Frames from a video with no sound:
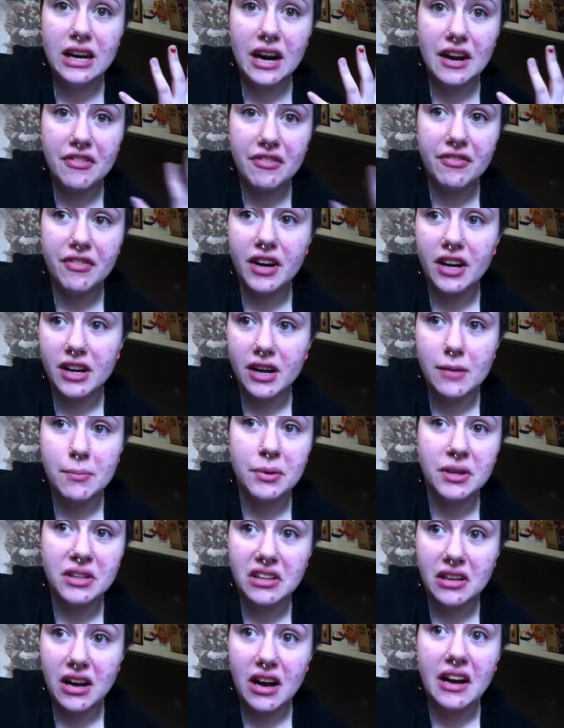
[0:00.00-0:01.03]
I fuck up a
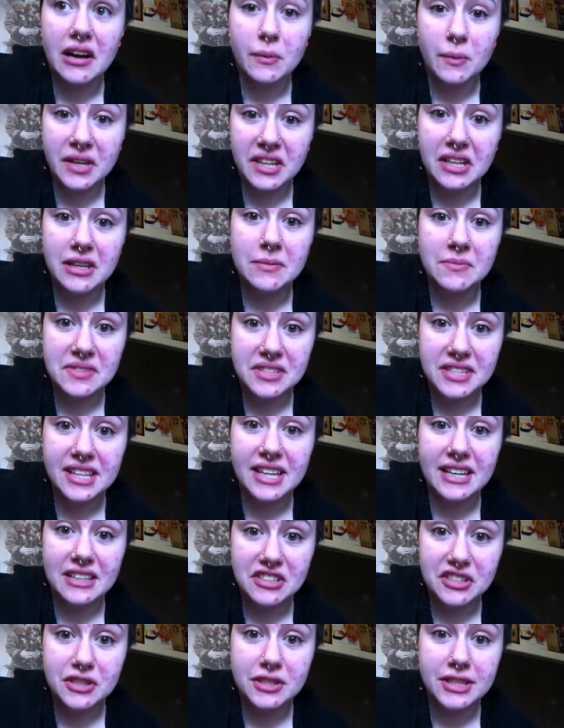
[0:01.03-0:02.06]
lot when it comes to
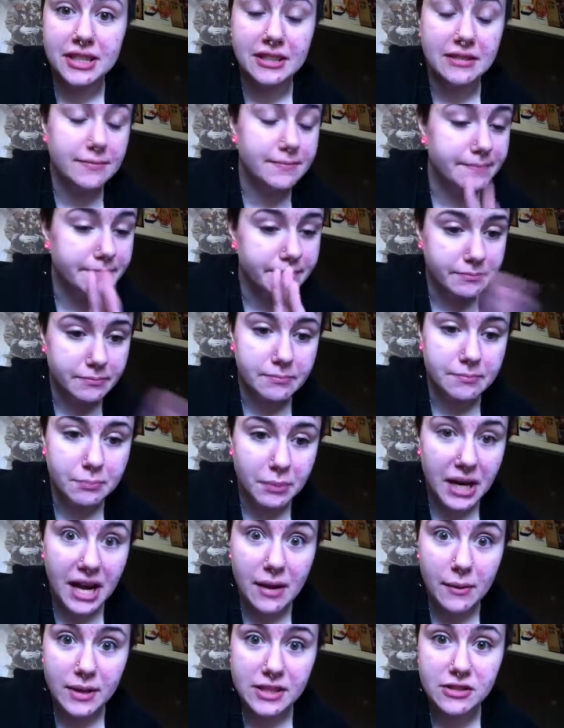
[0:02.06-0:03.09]
that shit.
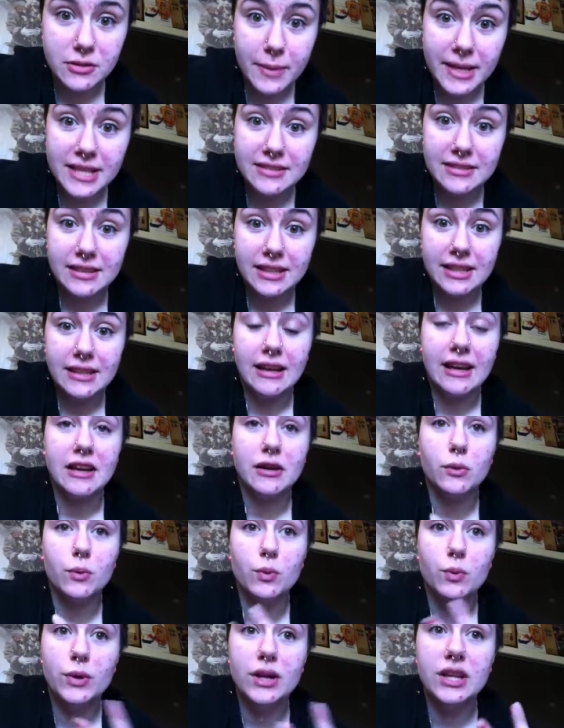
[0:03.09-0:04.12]
But anyway, so basically like
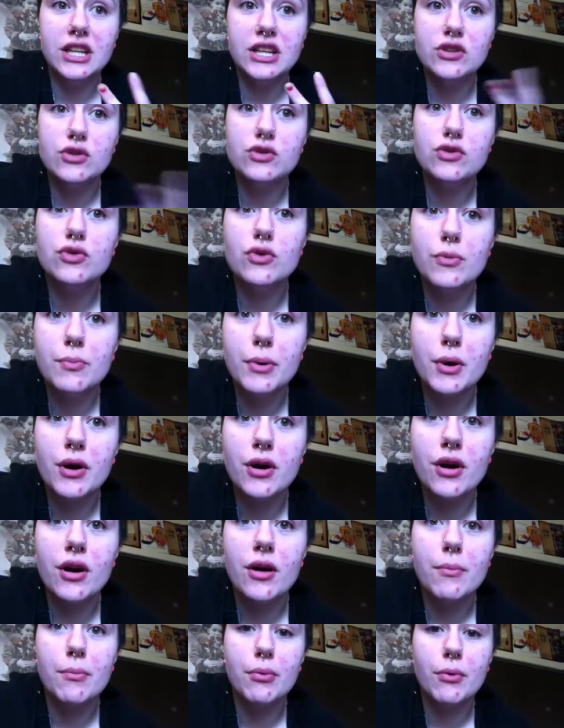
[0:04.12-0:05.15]
really
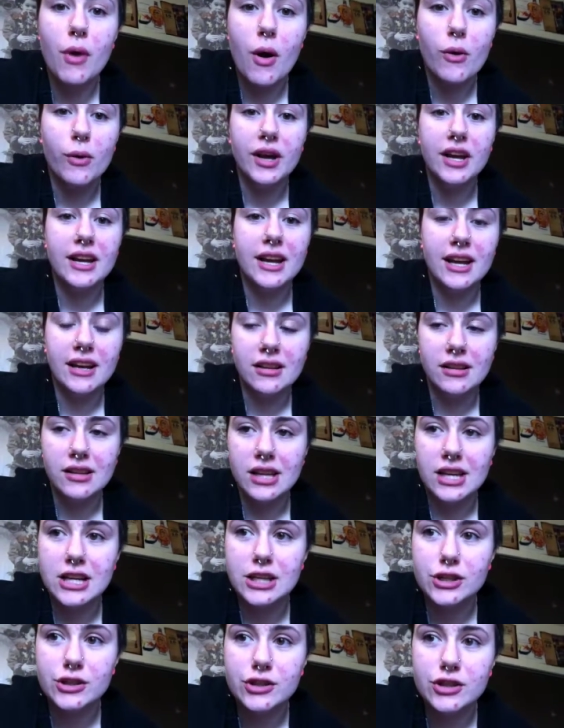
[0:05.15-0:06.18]
super broken
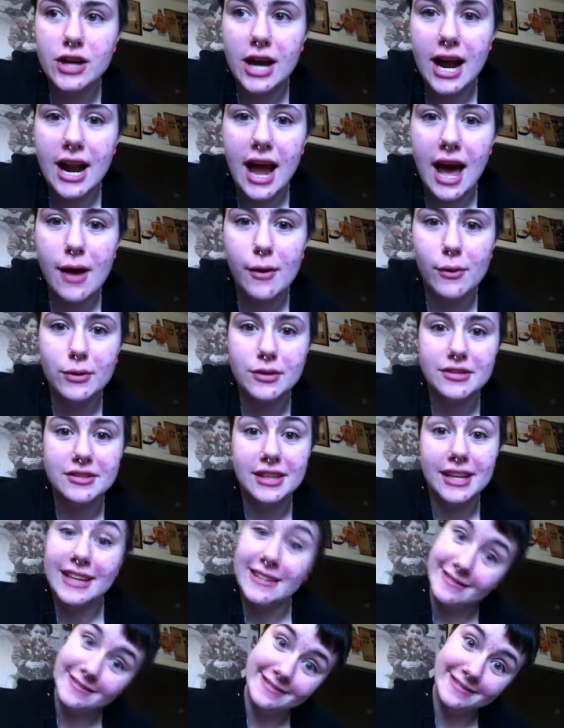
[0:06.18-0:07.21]
English and I was
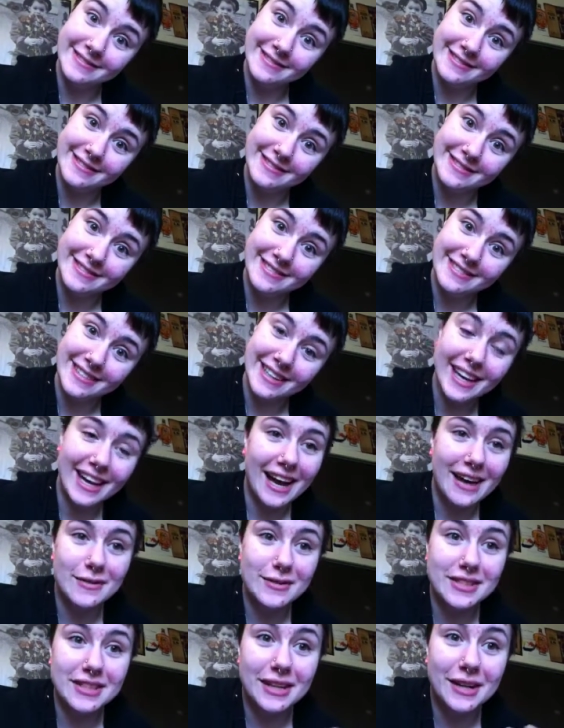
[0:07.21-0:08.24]
like, hmm, like
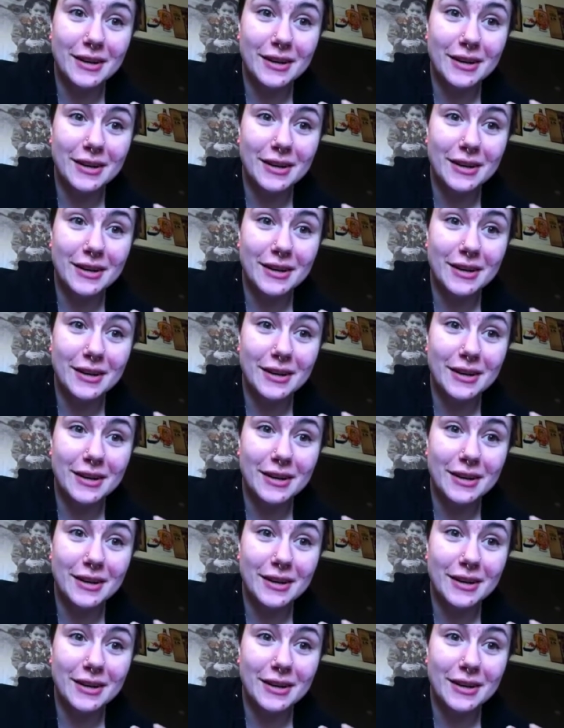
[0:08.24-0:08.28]
I was